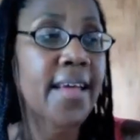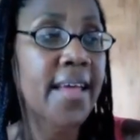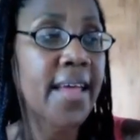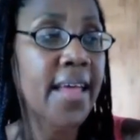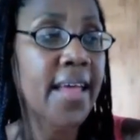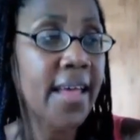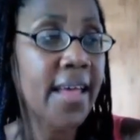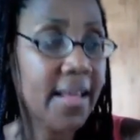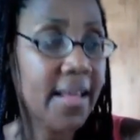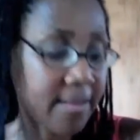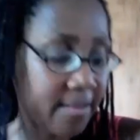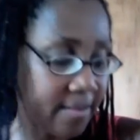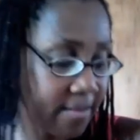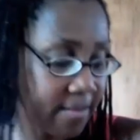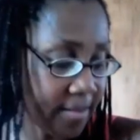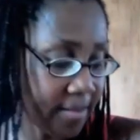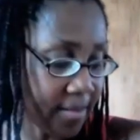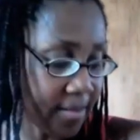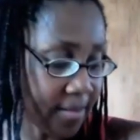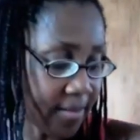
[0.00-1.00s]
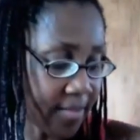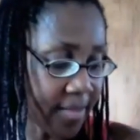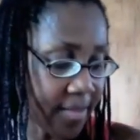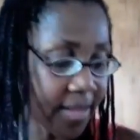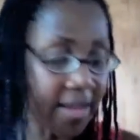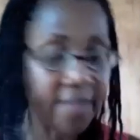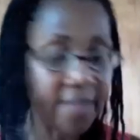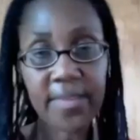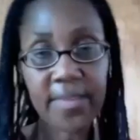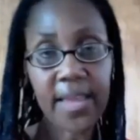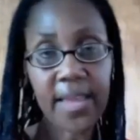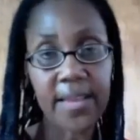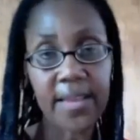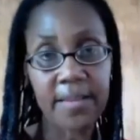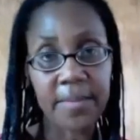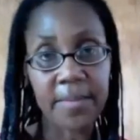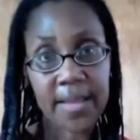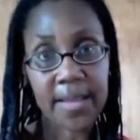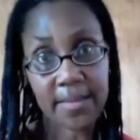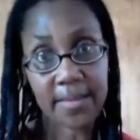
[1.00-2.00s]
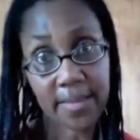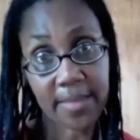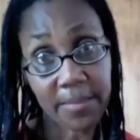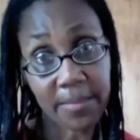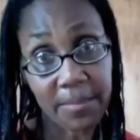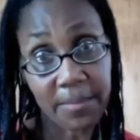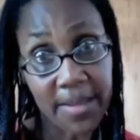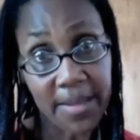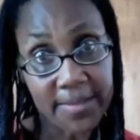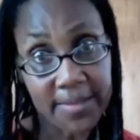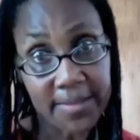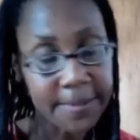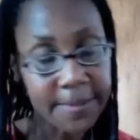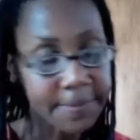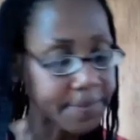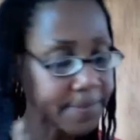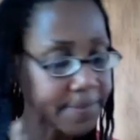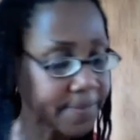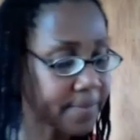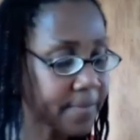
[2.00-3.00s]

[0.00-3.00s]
and the FDA demanded they be mailed out.